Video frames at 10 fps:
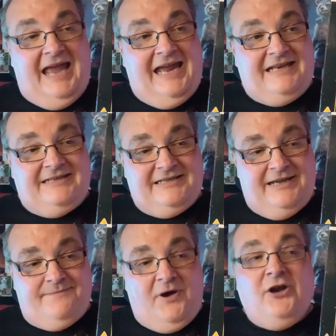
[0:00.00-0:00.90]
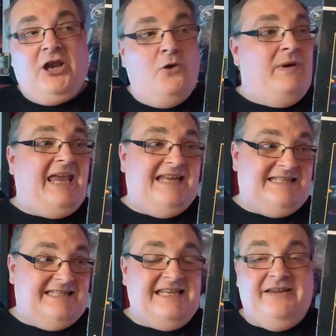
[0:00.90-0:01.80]
And um, I know we get
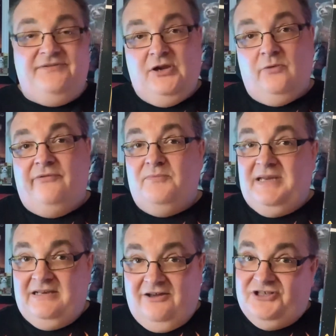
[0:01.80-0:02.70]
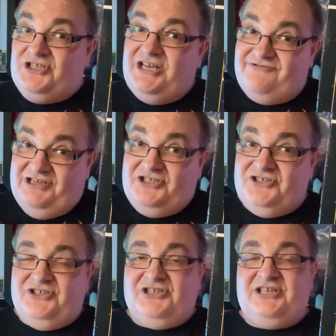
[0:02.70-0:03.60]
to see a few of them in like
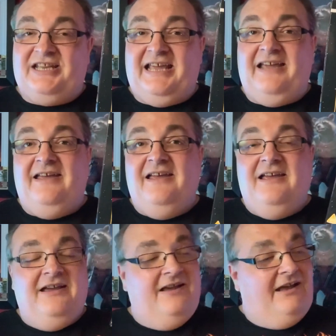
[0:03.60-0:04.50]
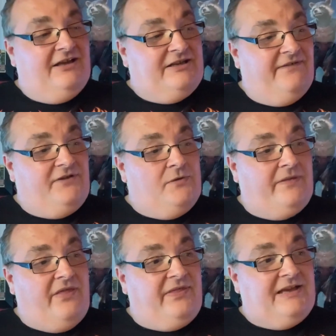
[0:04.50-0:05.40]
Generations and that and a few
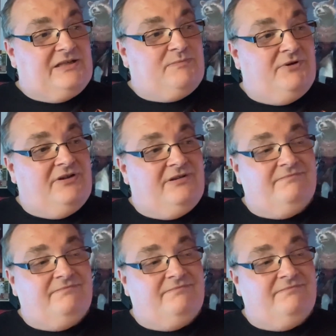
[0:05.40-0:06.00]
other things, but